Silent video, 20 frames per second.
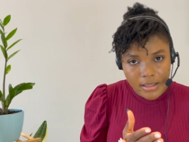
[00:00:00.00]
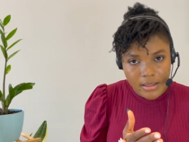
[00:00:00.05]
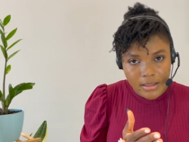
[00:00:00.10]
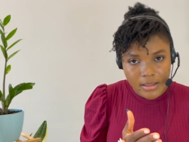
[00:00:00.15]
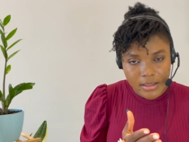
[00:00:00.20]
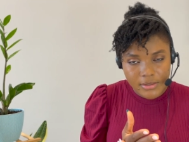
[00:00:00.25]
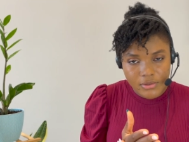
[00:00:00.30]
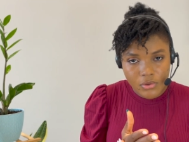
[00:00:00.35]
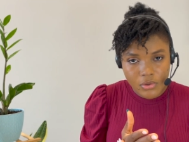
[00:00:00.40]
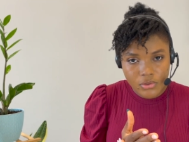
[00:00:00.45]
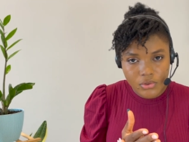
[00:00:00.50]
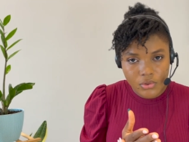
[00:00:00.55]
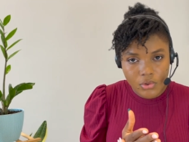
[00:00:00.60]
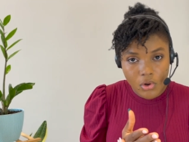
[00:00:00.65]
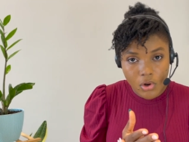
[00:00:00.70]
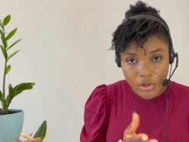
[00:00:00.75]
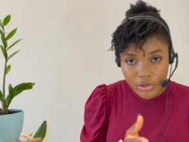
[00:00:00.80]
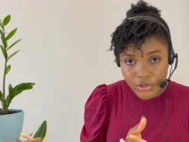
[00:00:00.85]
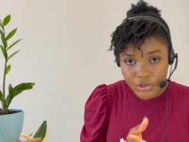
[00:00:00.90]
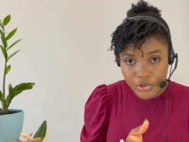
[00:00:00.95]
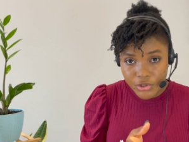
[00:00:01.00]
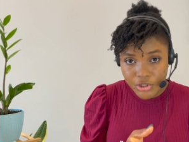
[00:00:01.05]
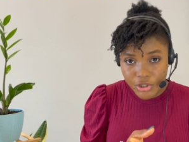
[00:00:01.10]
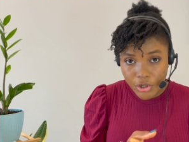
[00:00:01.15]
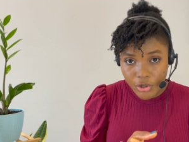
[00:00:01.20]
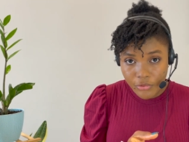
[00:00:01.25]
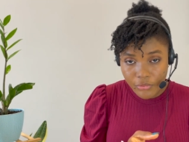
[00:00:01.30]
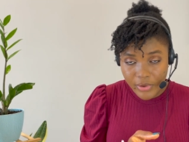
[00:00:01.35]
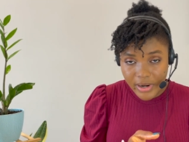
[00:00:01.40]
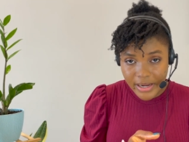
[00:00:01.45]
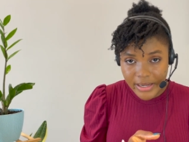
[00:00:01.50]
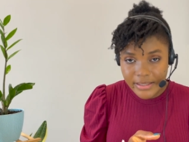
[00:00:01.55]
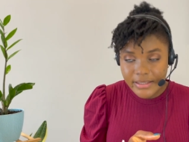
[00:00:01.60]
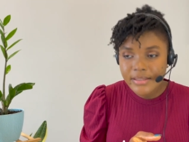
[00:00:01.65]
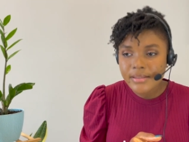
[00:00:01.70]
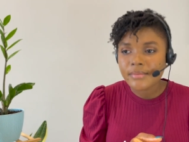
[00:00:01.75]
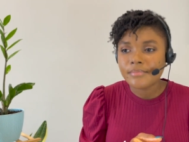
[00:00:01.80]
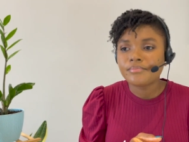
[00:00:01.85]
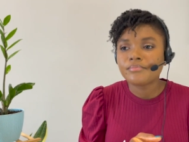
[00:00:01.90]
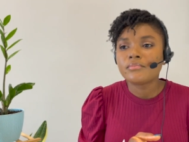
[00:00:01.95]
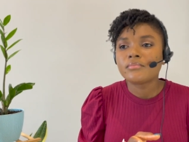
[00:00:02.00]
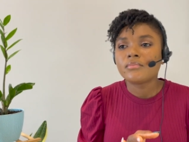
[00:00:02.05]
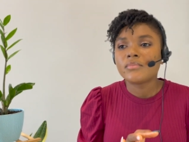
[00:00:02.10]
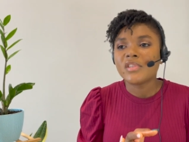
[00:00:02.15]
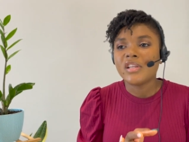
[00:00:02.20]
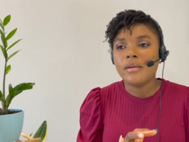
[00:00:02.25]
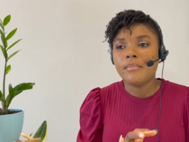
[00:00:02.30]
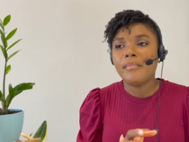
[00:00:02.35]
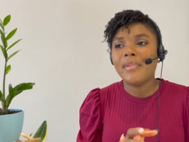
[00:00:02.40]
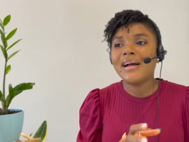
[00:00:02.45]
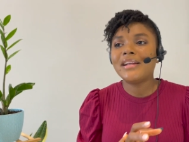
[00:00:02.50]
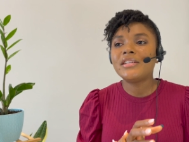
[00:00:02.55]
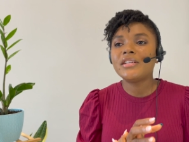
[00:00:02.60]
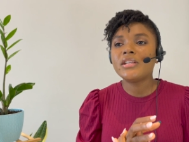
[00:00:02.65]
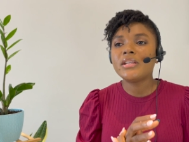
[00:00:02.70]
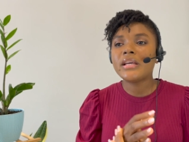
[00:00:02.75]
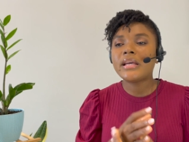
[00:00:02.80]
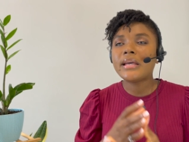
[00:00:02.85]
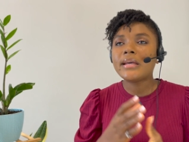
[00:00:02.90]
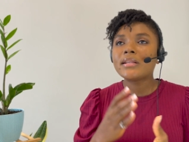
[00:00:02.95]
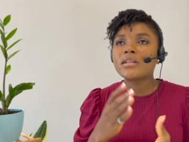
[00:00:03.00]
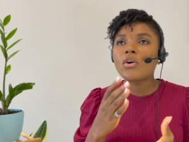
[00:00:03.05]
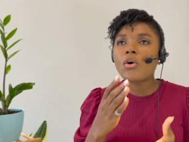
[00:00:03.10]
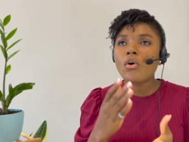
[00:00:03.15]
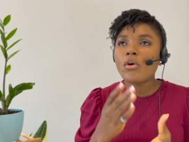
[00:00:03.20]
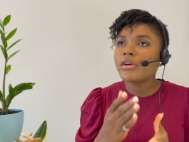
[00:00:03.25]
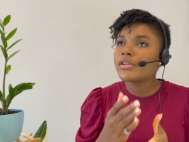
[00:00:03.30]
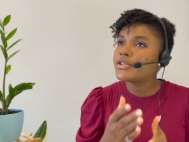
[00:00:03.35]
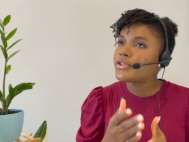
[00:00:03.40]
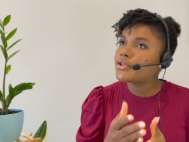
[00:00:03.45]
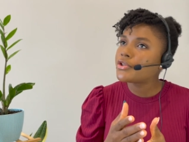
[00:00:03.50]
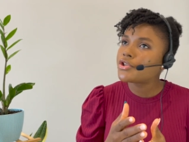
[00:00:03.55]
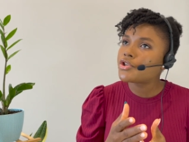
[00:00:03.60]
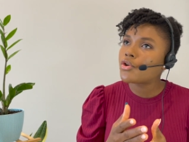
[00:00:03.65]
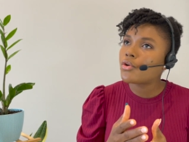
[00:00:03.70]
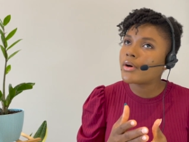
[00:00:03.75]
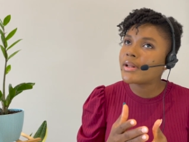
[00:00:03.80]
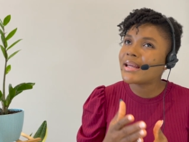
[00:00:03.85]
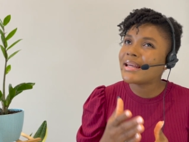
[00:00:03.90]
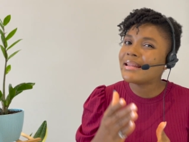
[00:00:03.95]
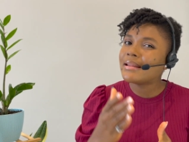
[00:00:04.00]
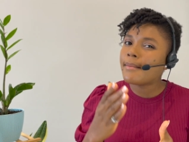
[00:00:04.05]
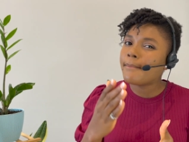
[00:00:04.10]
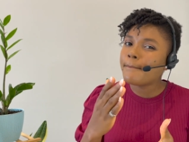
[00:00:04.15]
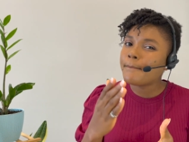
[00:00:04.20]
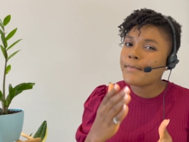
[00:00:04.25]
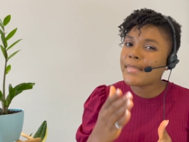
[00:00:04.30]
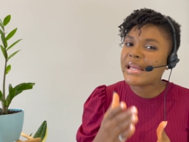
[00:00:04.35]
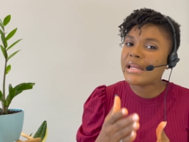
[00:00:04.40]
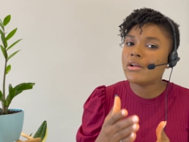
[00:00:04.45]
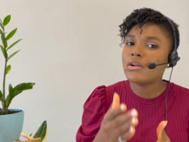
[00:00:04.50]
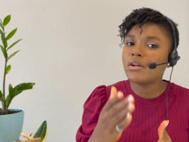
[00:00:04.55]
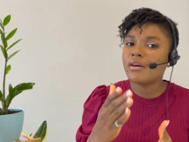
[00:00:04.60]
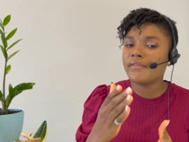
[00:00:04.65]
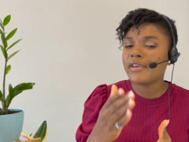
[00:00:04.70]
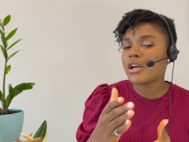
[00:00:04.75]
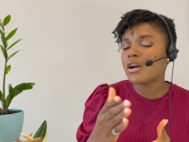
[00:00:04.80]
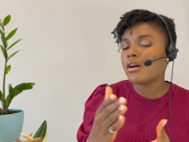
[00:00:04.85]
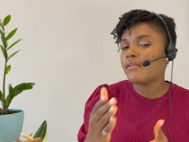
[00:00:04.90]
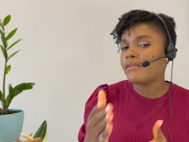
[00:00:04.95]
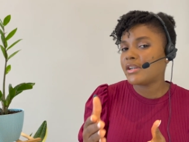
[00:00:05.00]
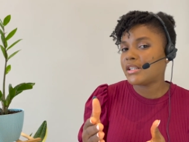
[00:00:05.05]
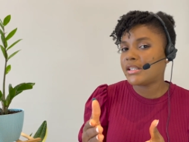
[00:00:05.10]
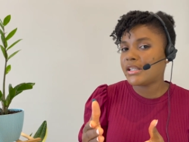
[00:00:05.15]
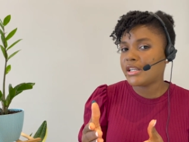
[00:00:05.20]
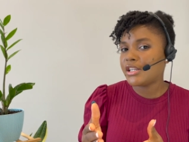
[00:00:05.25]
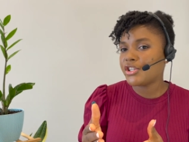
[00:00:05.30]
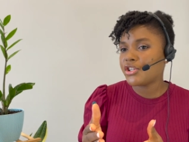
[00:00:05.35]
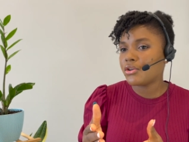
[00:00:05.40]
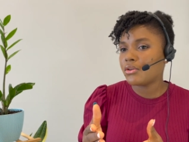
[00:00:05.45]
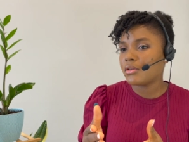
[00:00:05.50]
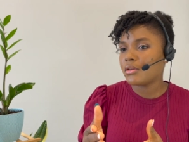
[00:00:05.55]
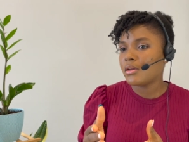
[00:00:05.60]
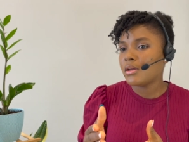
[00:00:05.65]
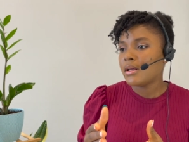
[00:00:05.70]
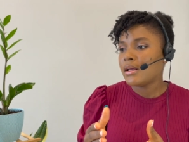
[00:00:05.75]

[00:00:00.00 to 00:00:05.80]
It's going to cut you short, right? Imagine it cuts you short in the middle of a conversation.